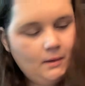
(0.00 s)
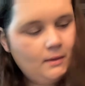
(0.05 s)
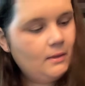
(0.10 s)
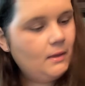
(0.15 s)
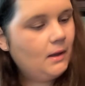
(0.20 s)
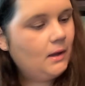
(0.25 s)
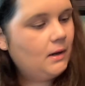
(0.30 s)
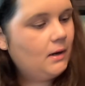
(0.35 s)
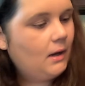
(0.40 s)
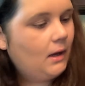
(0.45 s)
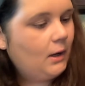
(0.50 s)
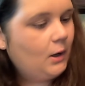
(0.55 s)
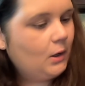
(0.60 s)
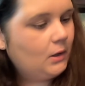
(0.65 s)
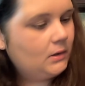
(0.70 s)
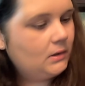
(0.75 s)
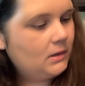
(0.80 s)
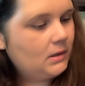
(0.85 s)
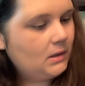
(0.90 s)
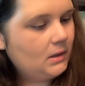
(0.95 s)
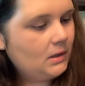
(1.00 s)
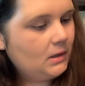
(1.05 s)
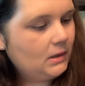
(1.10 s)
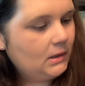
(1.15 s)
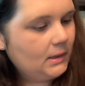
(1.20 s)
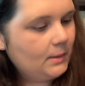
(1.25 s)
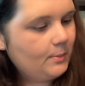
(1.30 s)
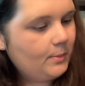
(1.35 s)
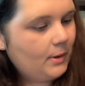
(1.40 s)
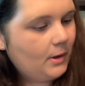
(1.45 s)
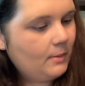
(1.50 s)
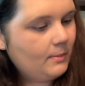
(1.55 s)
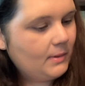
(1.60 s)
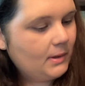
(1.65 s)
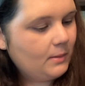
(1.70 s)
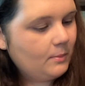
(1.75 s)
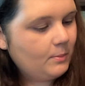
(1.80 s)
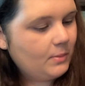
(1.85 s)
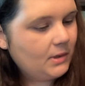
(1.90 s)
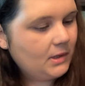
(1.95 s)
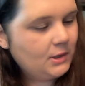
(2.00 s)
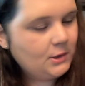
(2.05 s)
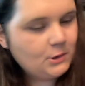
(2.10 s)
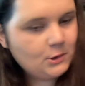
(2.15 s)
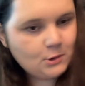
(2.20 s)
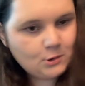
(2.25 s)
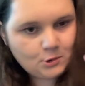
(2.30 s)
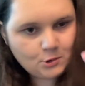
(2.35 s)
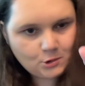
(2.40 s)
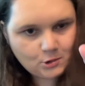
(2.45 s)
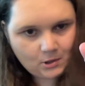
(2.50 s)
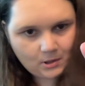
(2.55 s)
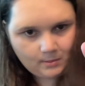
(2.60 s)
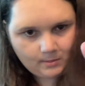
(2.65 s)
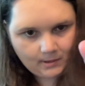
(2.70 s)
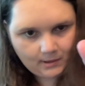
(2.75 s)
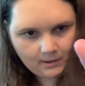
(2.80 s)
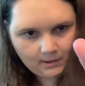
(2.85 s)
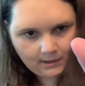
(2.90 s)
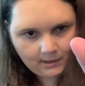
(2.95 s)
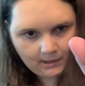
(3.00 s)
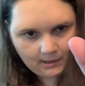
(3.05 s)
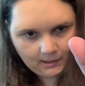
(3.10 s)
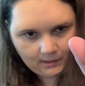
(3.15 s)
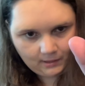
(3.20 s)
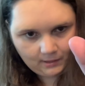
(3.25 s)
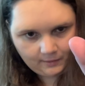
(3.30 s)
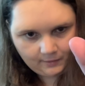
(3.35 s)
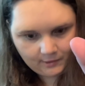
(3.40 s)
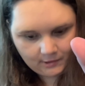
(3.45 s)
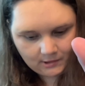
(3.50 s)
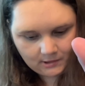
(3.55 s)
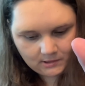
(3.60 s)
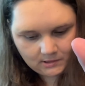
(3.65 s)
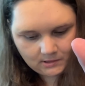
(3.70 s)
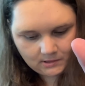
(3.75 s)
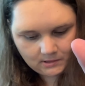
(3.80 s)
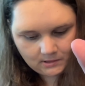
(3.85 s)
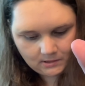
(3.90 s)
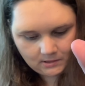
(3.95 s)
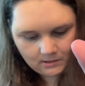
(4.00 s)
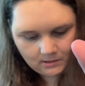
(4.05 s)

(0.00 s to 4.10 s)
Then I got the lip balm in Peach Strawberry. I love this.